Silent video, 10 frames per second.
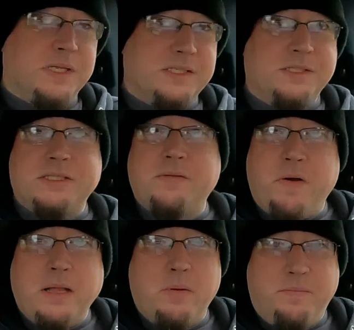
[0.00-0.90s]
this is just a
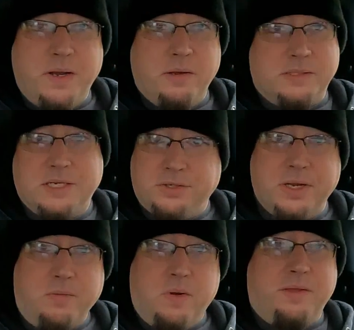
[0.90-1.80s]
follow-up video
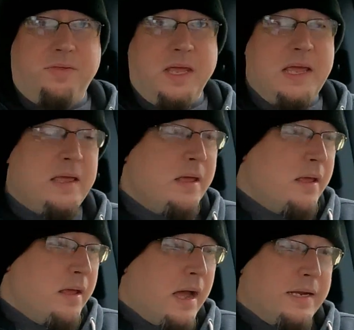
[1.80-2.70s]
essentially with the
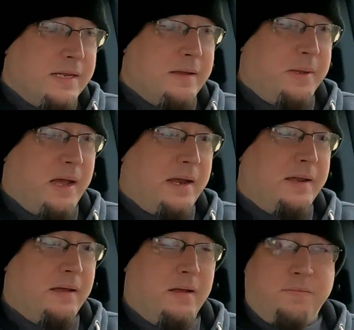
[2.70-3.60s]
idea behind
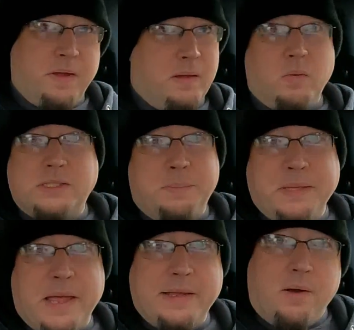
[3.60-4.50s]
it of what's it
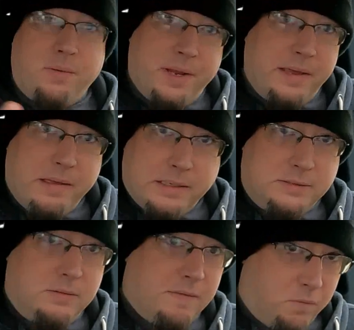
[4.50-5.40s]
been like owning
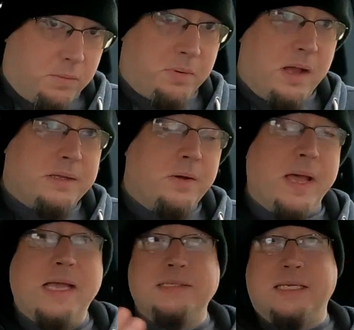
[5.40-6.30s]
a Ford Bronco
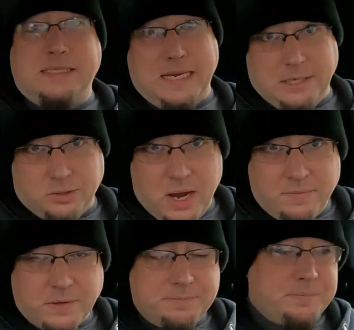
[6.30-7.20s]
as a daily
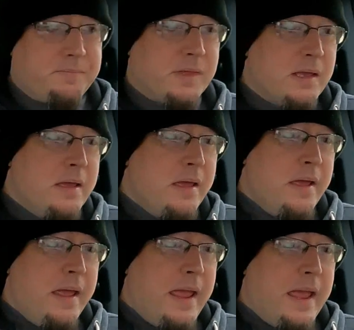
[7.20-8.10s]
driver.
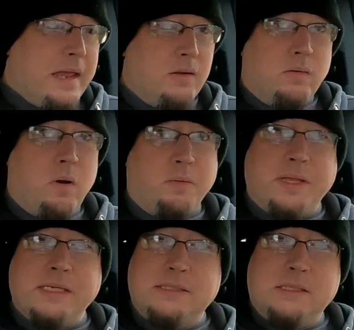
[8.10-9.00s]
And what were
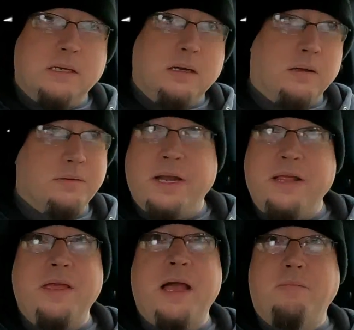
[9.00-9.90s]
things, are there
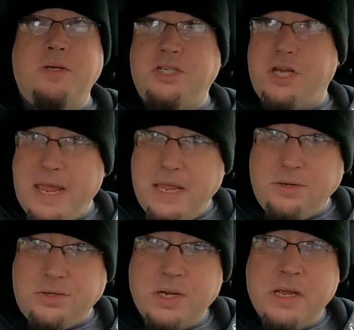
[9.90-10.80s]
anything I would
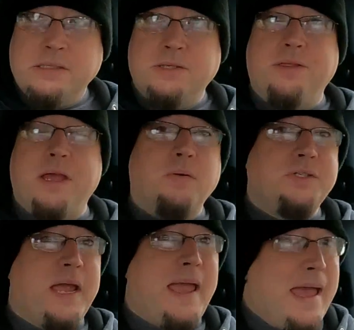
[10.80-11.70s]
change? Is there anything I
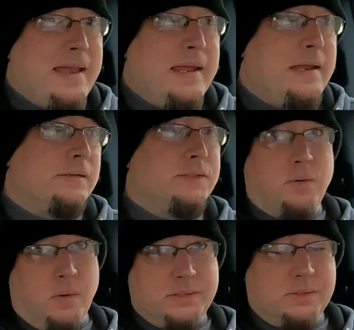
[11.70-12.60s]
wish I added?
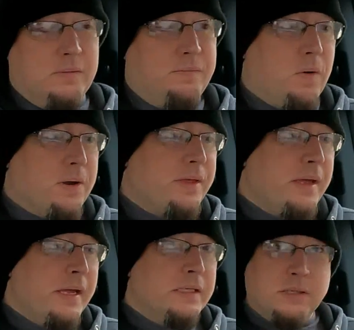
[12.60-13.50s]
So on and so forth.
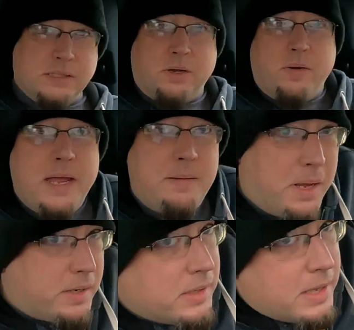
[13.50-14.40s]
So let's go ahead and
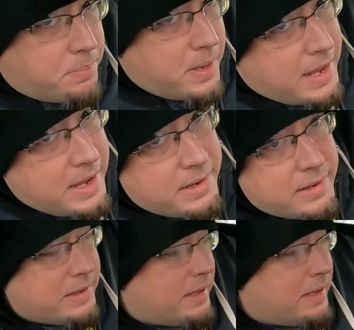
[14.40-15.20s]
buckle up and